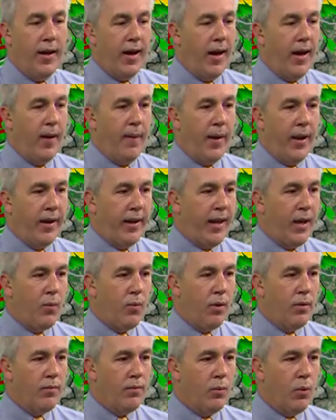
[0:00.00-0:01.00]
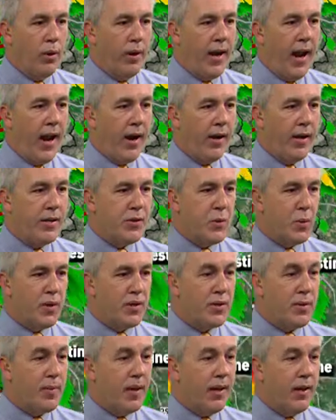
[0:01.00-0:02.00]
And again, we're in areas where
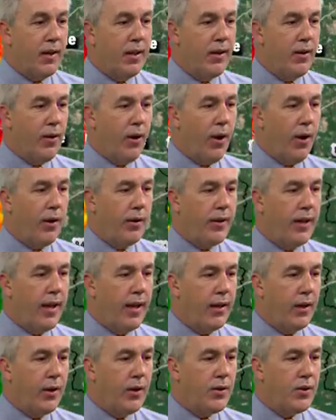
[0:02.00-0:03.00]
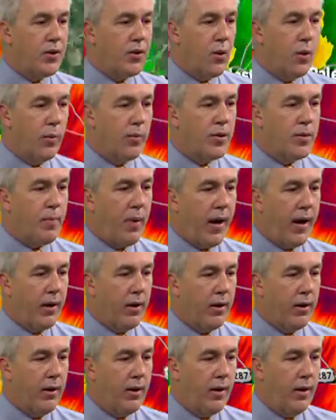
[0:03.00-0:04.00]
it's going to be a little hard to get good storm spotter